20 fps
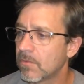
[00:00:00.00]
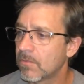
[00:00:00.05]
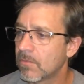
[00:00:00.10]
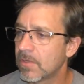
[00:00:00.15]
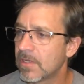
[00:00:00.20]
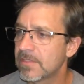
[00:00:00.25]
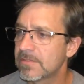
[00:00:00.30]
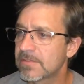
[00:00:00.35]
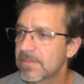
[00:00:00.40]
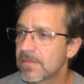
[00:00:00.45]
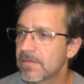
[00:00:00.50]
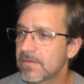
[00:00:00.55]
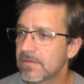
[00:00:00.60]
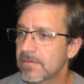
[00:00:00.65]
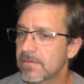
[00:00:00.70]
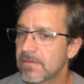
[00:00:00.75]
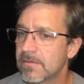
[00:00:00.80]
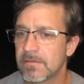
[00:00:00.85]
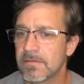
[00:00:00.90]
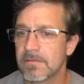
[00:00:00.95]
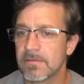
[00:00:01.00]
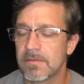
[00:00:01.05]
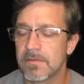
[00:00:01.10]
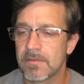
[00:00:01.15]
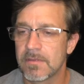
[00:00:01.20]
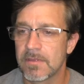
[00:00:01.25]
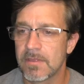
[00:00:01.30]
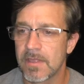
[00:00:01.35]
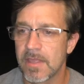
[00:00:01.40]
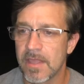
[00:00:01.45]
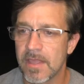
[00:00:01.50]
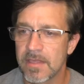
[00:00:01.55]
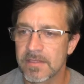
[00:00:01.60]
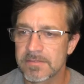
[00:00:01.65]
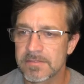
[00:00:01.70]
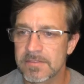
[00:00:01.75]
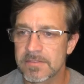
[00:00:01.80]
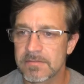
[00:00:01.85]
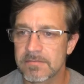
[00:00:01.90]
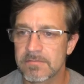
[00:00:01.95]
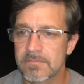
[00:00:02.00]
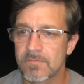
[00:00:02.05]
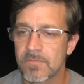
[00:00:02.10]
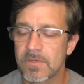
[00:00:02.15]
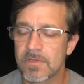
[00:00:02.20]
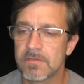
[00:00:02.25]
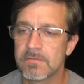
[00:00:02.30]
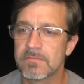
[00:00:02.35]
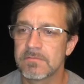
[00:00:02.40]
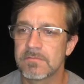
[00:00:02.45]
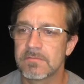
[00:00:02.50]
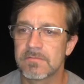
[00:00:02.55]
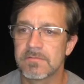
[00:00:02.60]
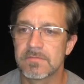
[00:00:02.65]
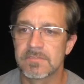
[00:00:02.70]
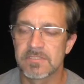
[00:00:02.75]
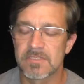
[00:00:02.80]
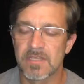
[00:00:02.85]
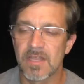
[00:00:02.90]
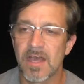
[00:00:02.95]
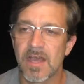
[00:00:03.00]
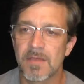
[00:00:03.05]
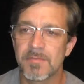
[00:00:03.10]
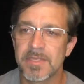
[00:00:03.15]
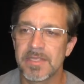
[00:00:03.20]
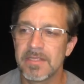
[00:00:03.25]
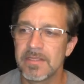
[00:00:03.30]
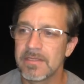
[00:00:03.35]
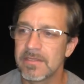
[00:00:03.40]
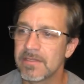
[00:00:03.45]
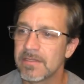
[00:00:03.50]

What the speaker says: What is that? S? Well, salami.